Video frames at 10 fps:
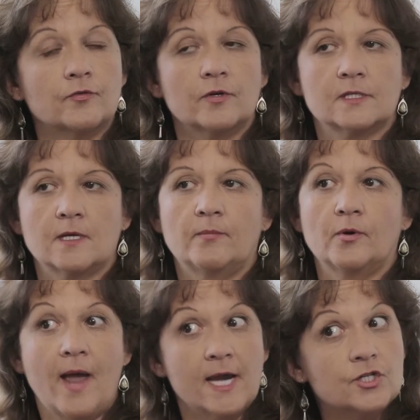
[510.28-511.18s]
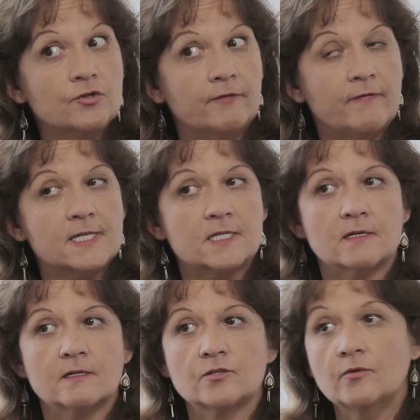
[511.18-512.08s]
for example, angel
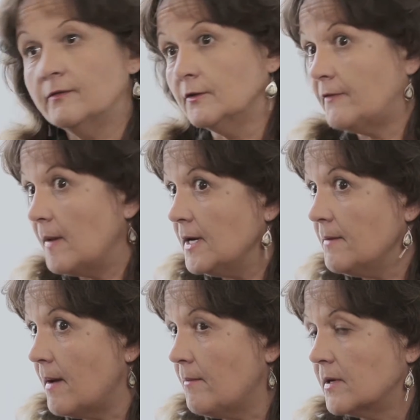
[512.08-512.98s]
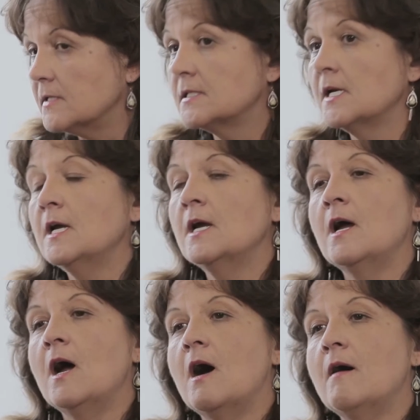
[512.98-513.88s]
investors or even family members,
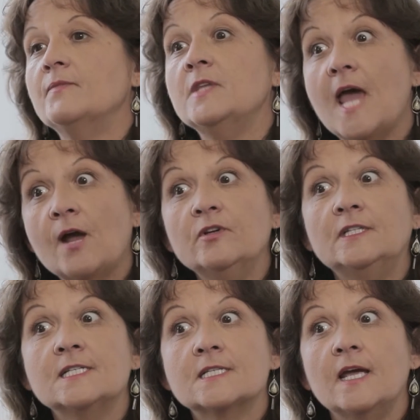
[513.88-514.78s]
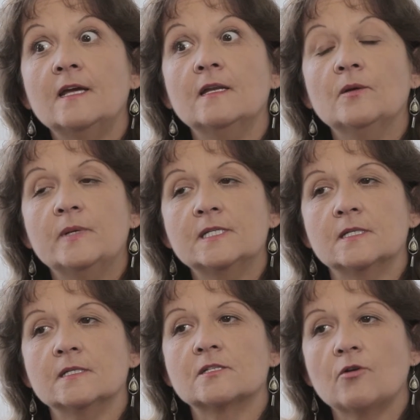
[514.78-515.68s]
the equity stake in a
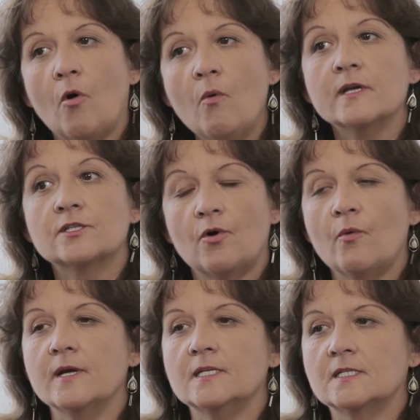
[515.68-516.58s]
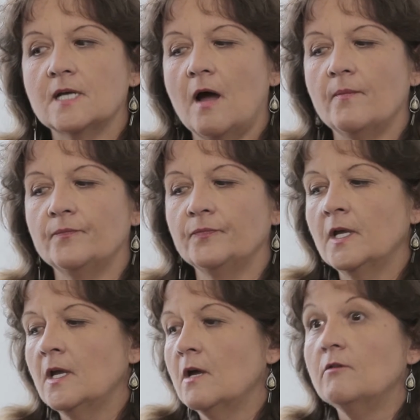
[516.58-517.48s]
business always
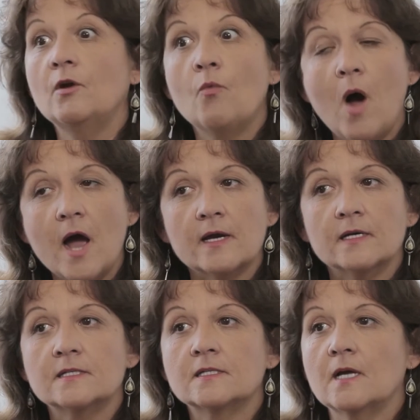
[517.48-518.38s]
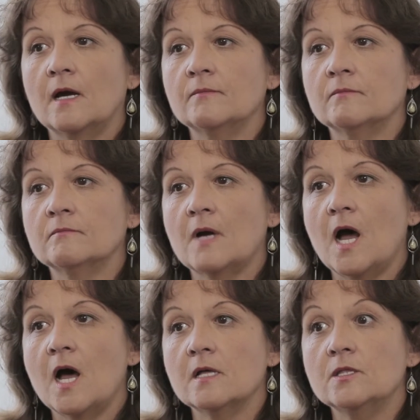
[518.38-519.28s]
requires
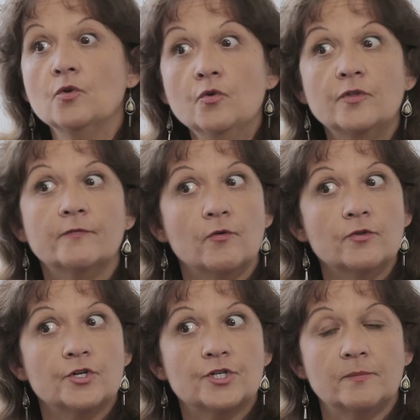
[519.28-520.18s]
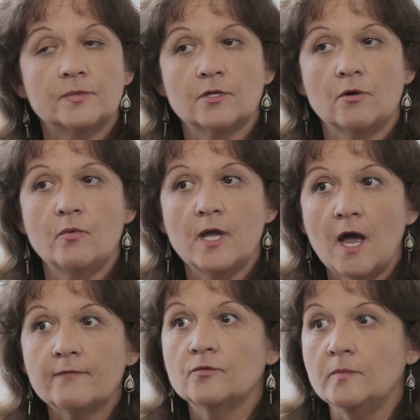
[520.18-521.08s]
dilute of ownership. So we
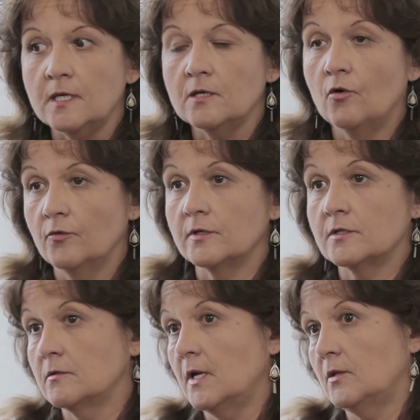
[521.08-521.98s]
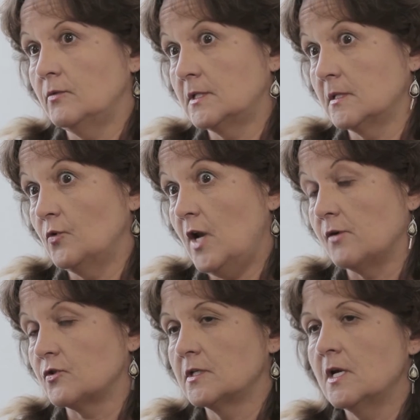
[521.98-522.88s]
have to be owners together with someone
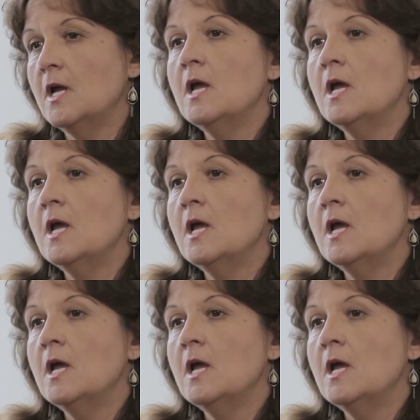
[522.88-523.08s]
else.